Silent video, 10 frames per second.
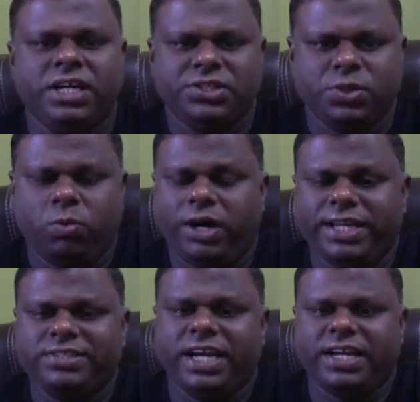So what
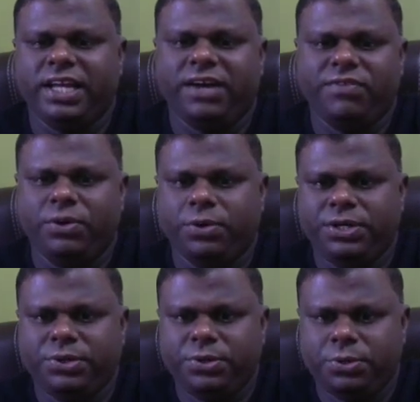exactly are we
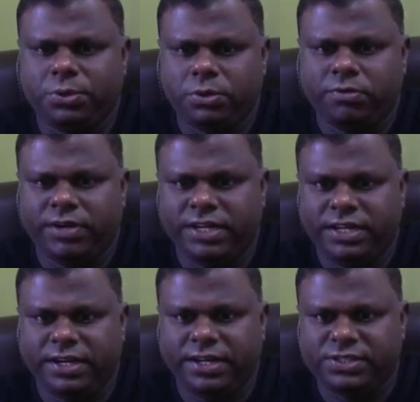going to do over
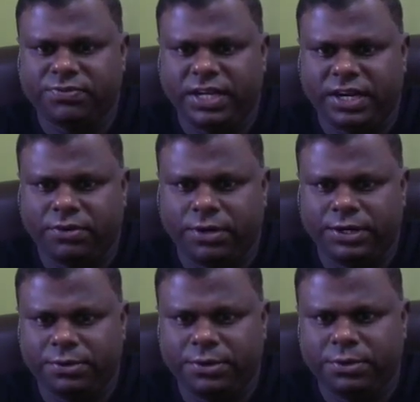here is we are
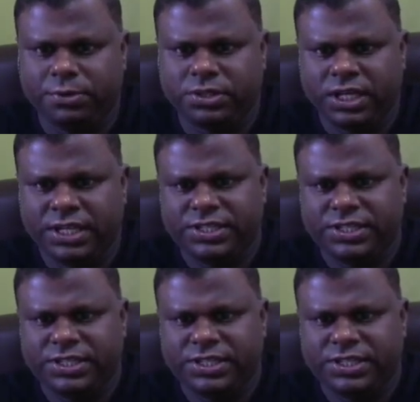going to use